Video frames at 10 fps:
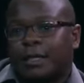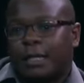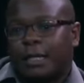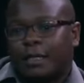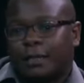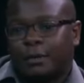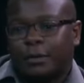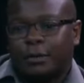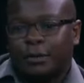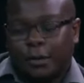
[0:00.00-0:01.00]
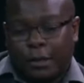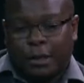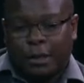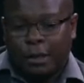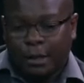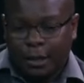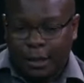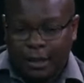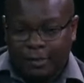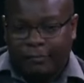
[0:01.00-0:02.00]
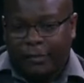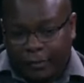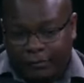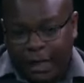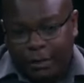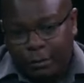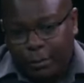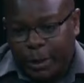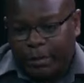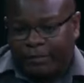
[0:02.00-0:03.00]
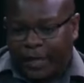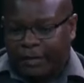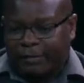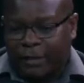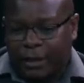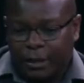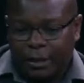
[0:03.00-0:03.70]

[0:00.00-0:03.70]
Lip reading: Yeah, so if that could be revived,